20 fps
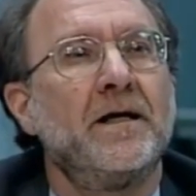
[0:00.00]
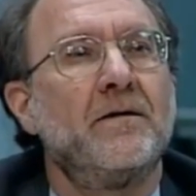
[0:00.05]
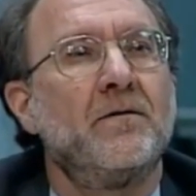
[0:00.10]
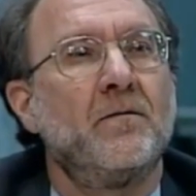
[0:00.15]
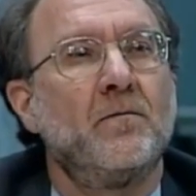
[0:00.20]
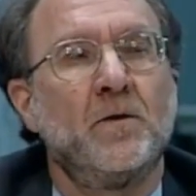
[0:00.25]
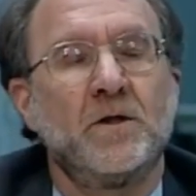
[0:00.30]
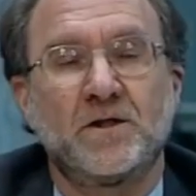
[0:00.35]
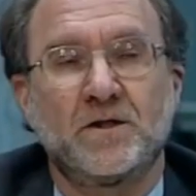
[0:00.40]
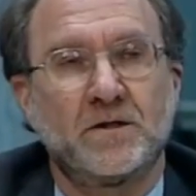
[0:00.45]

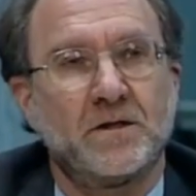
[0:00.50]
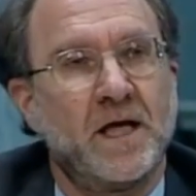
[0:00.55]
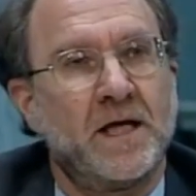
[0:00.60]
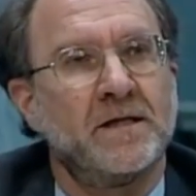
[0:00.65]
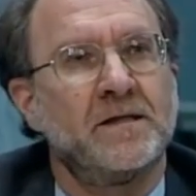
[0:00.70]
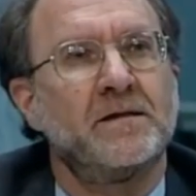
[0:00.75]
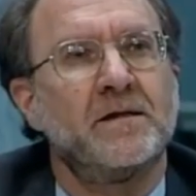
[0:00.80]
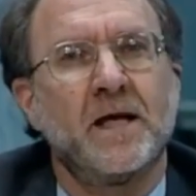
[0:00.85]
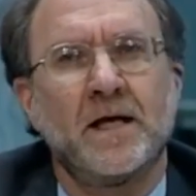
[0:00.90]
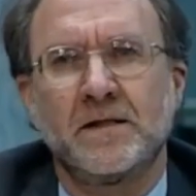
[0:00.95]
which,
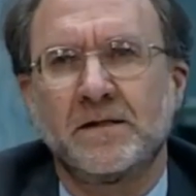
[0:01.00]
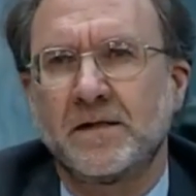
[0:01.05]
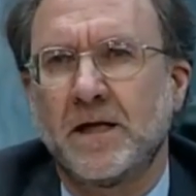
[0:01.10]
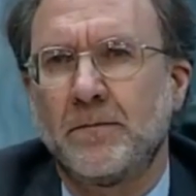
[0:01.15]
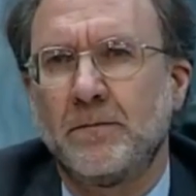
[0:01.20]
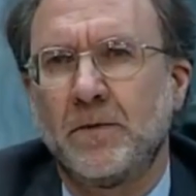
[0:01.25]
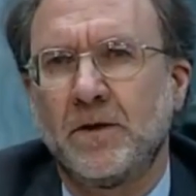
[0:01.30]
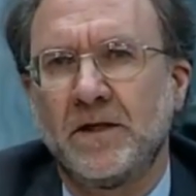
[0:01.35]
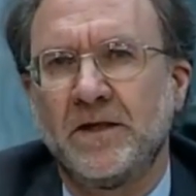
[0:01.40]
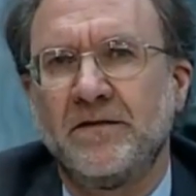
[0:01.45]
as I
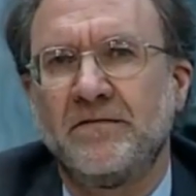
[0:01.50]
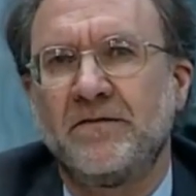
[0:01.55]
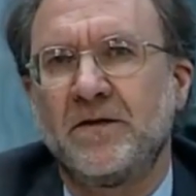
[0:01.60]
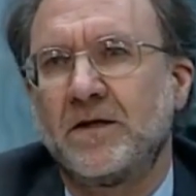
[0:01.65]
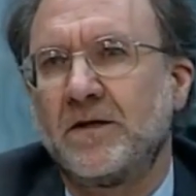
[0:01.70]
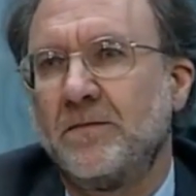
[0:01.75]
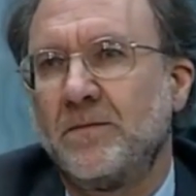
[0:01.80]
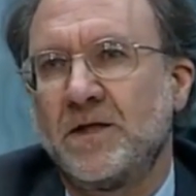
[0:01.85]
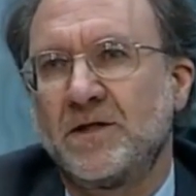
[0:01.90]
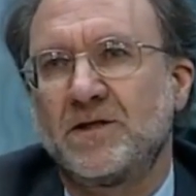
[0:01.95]
believe the
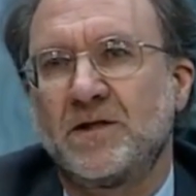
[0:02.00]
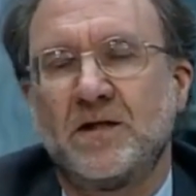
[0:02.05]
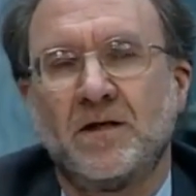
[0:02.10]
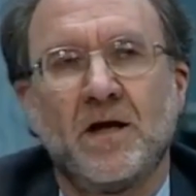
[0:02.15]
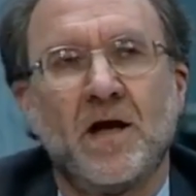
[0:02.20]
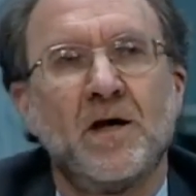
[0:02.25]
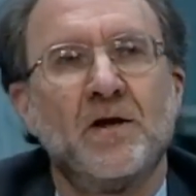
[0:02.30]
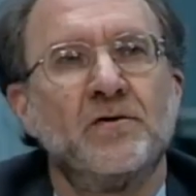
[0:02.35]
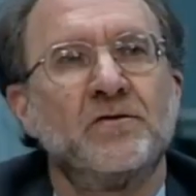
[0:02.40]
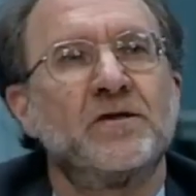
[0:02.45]
Commission
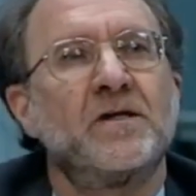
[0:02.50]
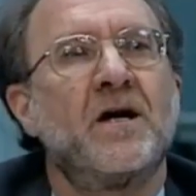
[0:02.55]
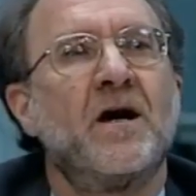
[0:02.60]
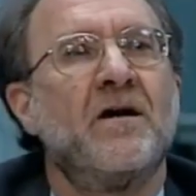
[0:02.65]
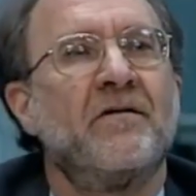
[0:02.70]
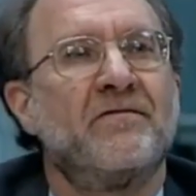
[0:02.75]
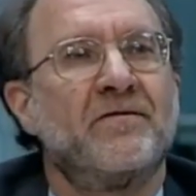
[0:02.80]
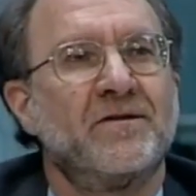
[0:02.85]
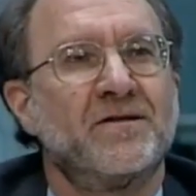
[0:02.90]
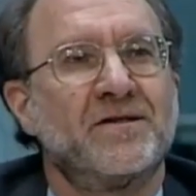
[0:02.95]
knows,
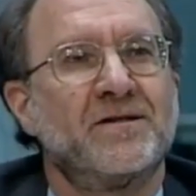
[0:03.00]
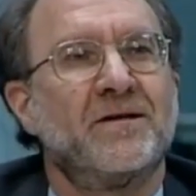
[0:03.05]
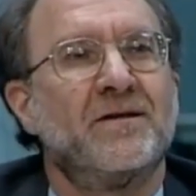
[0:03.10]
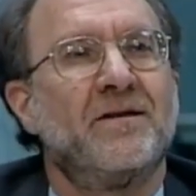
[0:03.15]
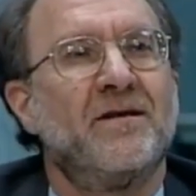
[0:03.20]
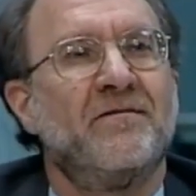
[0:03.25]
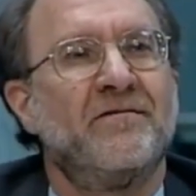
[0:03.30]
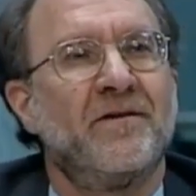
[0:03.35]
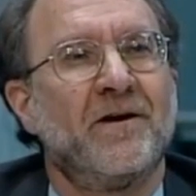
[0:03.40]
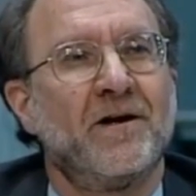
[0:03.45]
covers
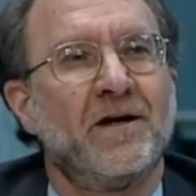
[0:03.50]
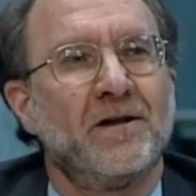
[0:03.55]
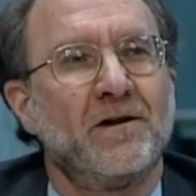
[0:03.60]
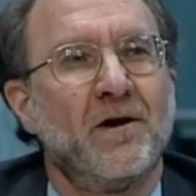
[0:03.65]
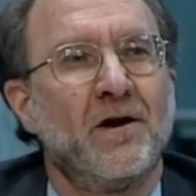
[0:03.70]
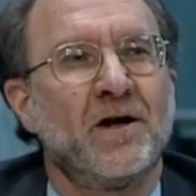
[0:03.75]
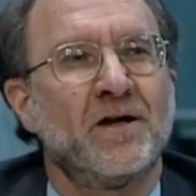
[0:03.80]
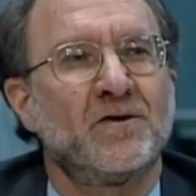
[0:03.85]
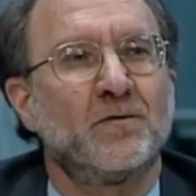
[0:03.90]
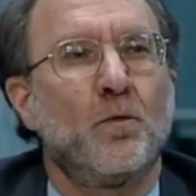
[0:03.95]
a very
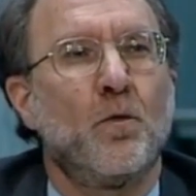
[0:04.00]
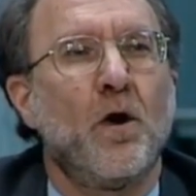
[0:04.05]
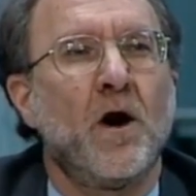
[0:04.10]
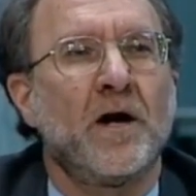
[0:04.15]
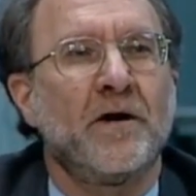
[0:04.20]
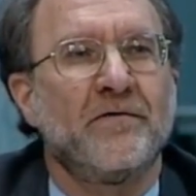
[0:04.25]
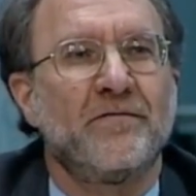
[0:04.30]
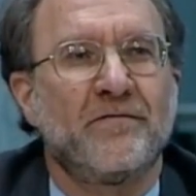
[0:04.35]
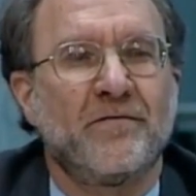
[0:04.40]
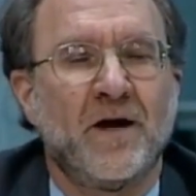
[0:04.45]
large
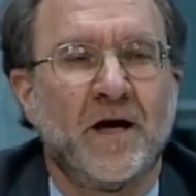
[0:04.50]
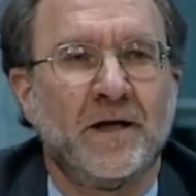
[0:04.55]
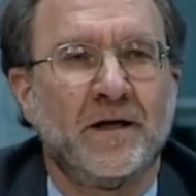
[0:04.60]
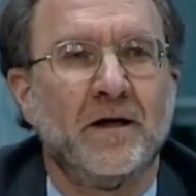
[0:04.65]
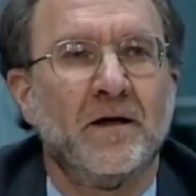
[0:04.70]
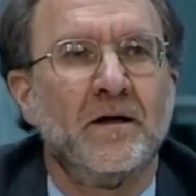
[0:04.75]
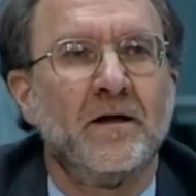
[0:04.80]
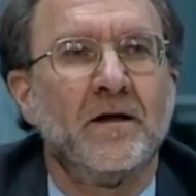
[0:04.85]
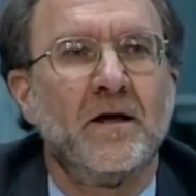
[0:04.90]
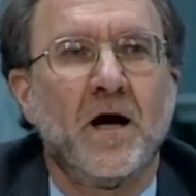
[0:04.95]
waterfront
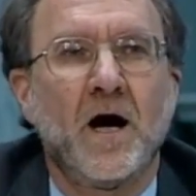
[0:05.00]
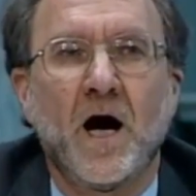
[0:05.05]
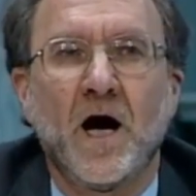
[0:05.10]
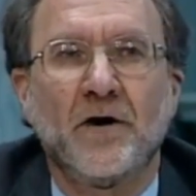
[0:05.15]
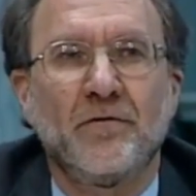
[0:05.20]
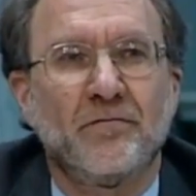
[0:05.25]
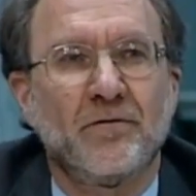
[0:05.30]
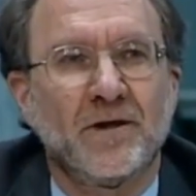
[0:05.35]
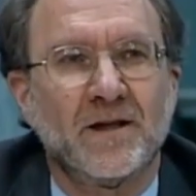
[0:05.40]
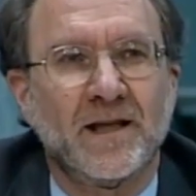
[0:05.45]

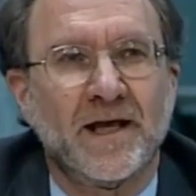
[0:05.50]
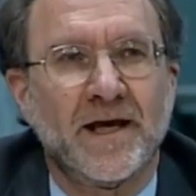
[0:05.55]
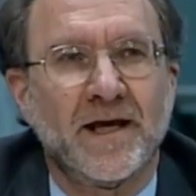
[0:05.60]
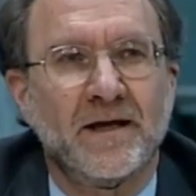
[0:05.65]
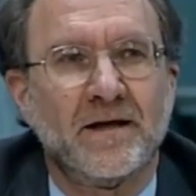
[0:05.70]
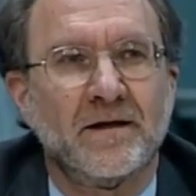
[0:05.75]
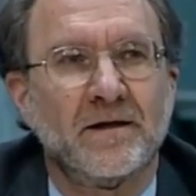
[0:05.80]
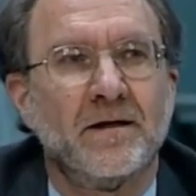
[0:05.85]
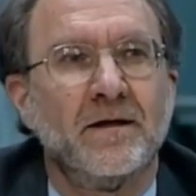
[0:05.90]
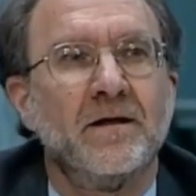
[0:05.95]

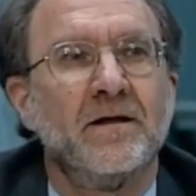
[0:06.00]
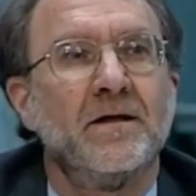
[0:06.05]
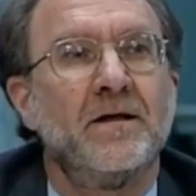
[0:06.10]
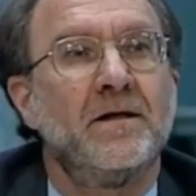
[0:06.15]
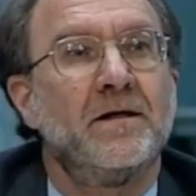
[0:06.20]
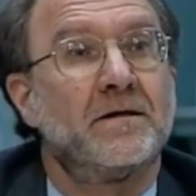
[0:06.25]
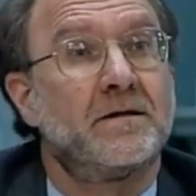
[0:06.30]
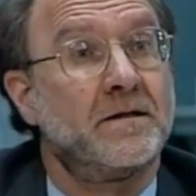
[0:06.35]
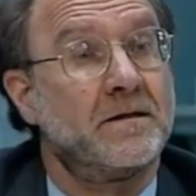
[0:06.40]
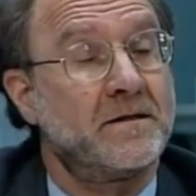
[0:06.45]
unrelated
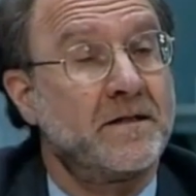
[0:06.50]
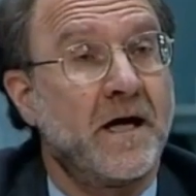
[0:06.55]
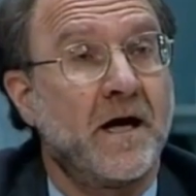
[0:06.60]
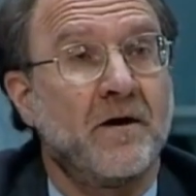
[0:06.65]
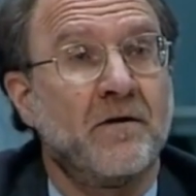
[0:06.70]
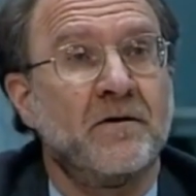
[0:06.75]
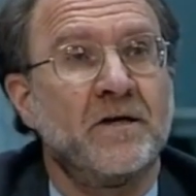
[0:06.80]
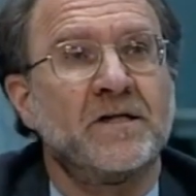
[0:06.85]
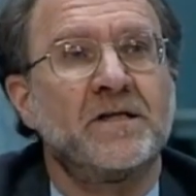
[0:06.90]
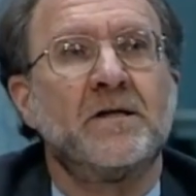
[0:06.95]
to
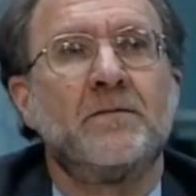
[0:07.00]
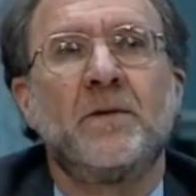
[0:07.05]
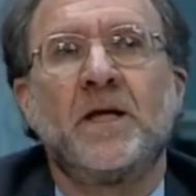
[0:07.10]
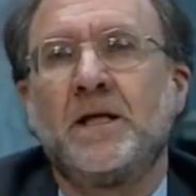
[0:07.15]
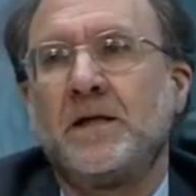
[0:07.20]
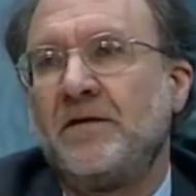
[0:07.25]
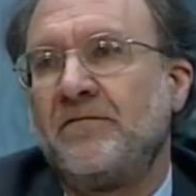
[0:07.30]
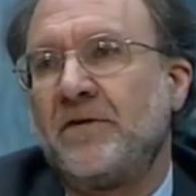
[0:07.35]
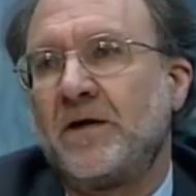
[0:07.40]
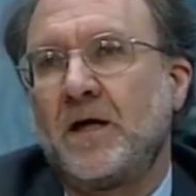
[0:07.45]
terrorism
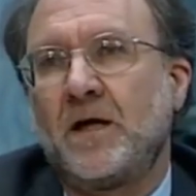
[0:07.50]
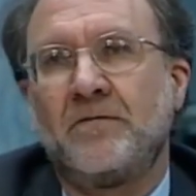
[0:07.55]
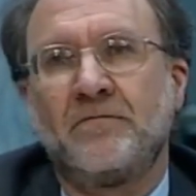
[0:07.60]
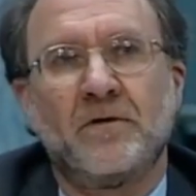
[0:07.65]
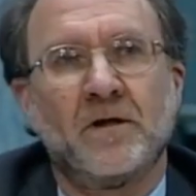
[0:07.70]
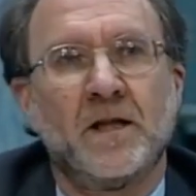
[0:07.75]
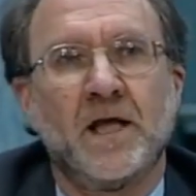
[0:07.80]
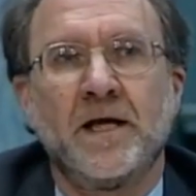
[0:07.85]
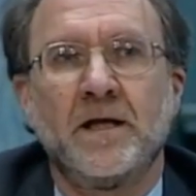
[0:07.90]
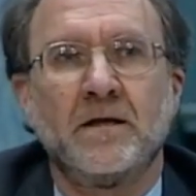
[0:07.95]
and even
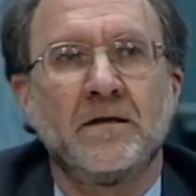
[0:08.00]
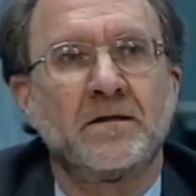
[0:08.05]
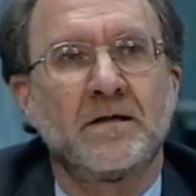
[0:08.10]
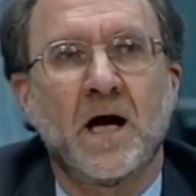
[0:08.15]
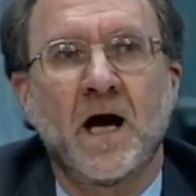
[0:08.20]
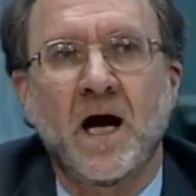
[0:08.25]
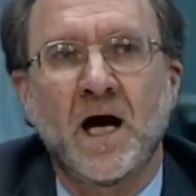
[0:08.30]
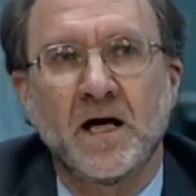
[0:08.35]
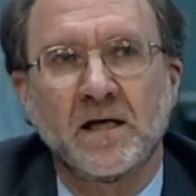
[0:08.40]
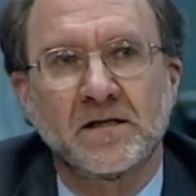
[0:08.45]
unrelated to
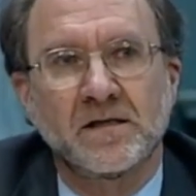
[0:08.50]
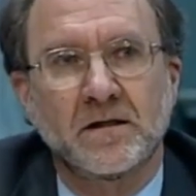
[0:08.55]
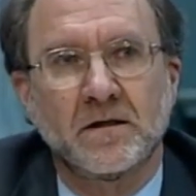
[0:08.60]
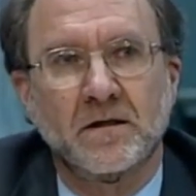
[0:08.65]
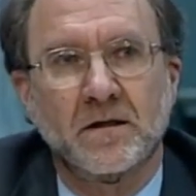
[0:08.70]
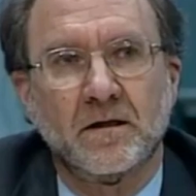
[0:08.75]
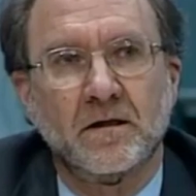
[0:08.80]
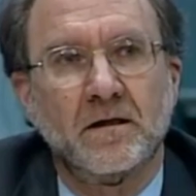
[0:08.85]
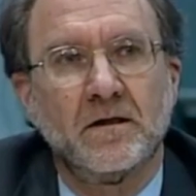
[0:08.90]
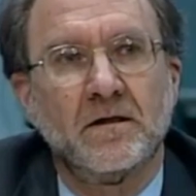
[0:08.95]

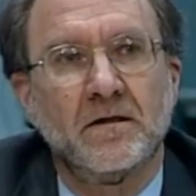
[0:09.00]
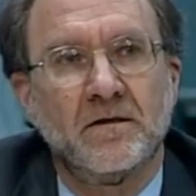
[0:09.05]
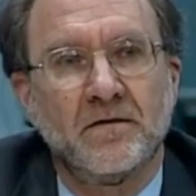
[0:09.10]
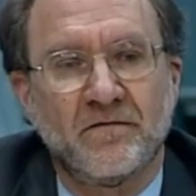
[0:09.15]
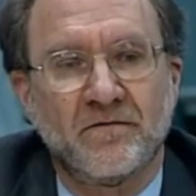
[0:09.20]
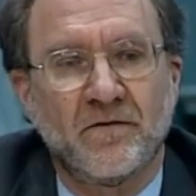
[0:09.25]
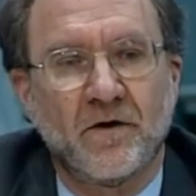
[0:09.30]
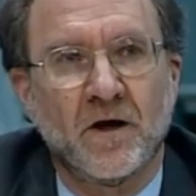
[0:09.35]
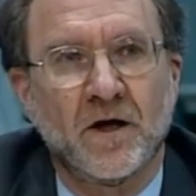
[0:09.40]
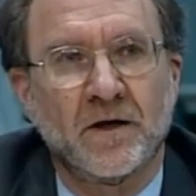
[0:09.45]
hostile
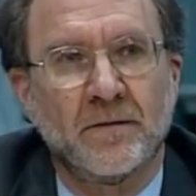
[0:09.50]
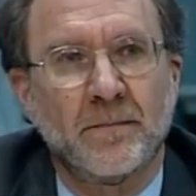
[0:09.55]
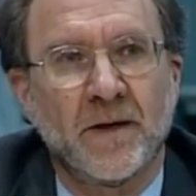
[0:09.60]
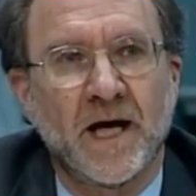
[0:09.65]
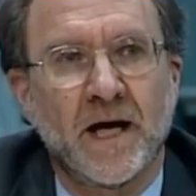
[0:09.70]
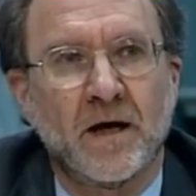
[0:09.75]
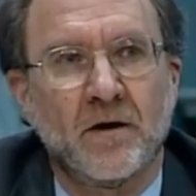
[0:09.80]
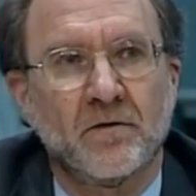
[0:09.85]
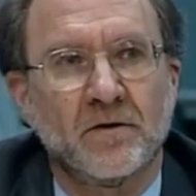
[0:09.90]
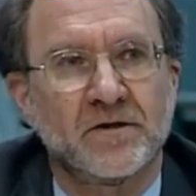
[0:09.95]
foreign
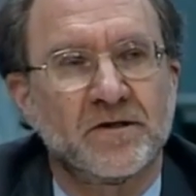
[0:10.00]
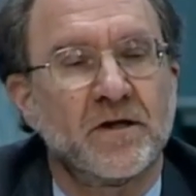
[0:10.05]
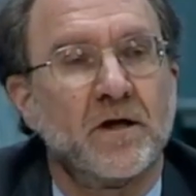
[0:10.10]
powers.